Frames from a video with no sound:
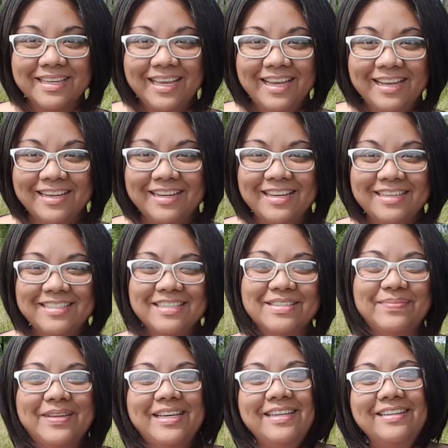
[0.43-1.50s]
Hey guys,
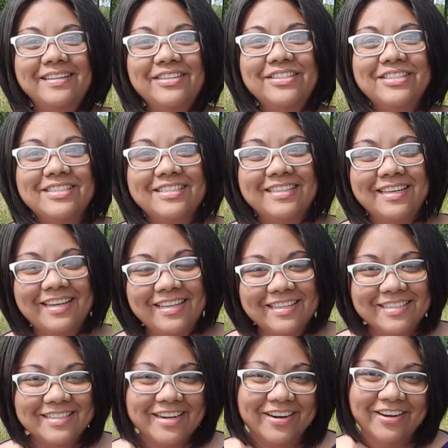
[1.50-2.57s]
it's me, Delicious
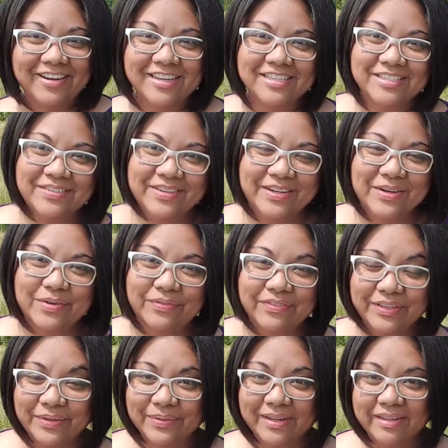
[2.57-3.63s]
Delights. How are you guys doing?
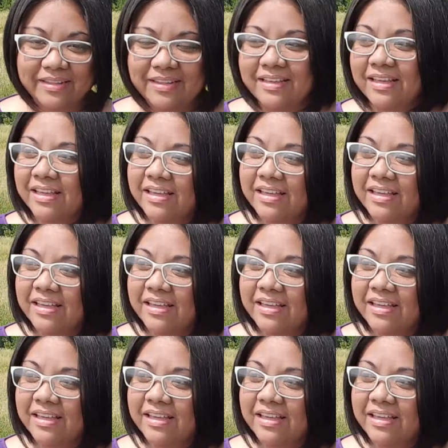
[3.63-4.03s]
Hopefully well.